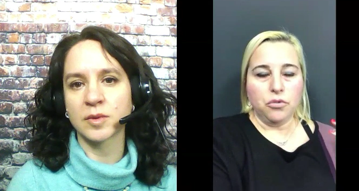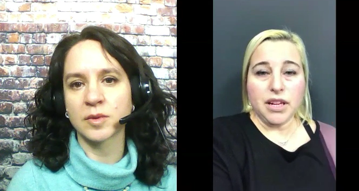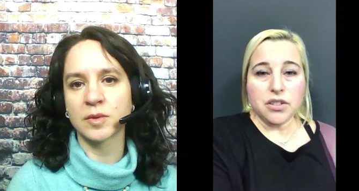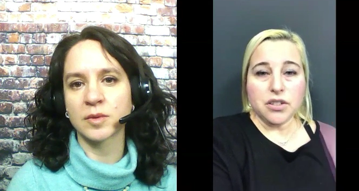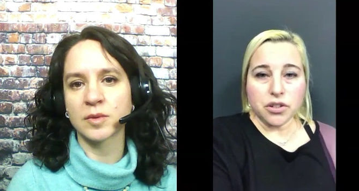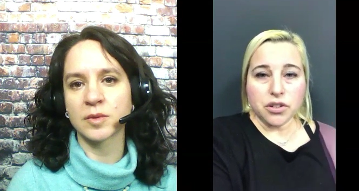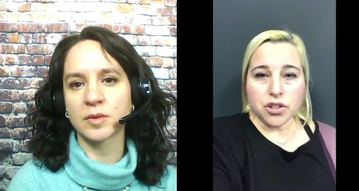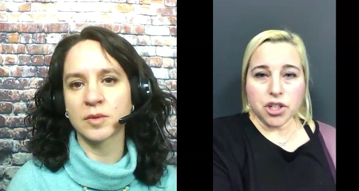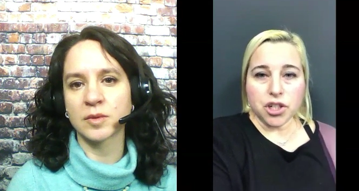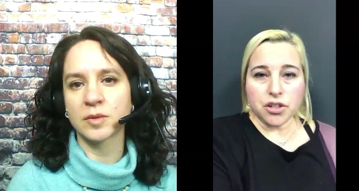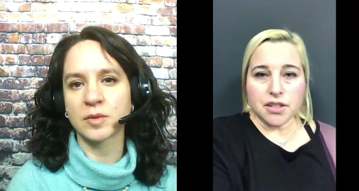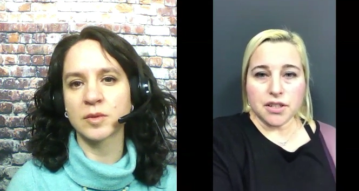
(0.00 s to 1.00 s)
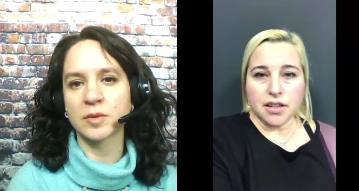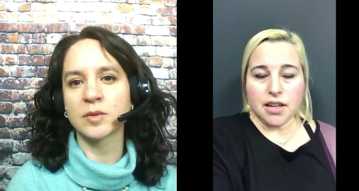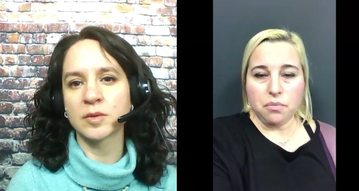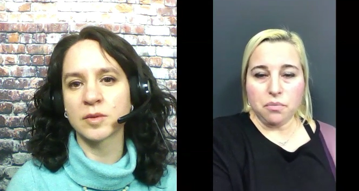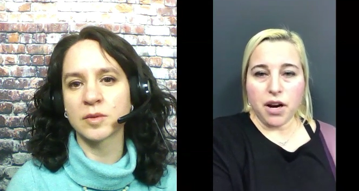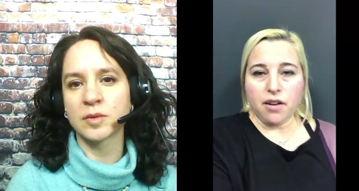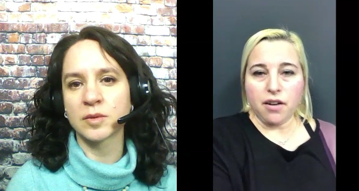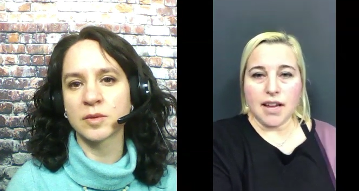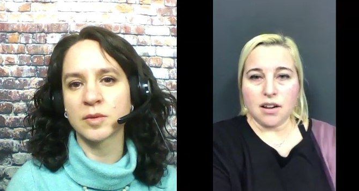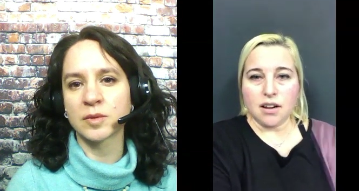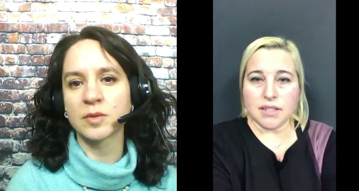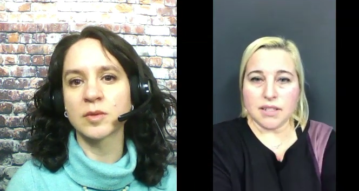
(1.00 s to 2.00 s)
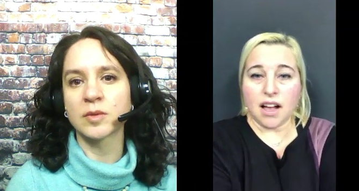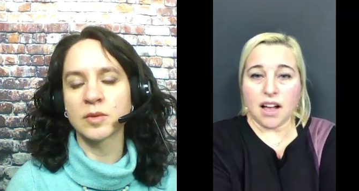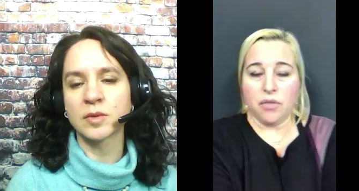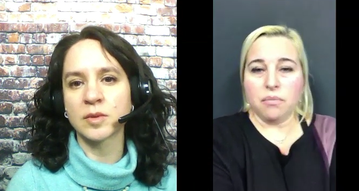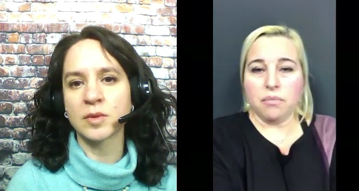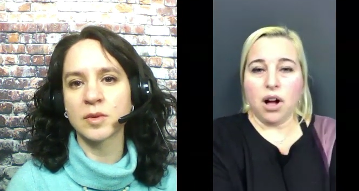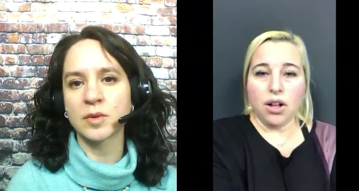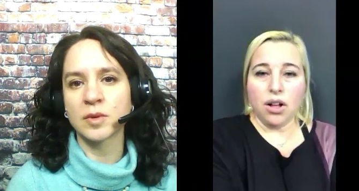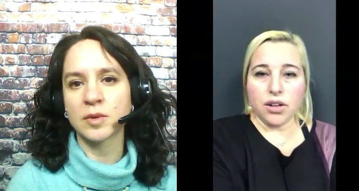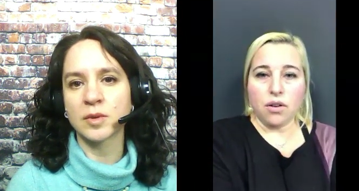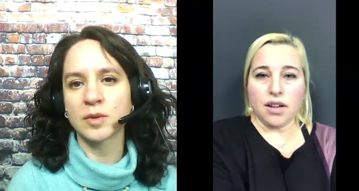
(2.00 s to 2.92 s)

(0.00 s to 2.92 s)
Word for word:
Speaker 1: in, in perinatal mental health from all across Canada,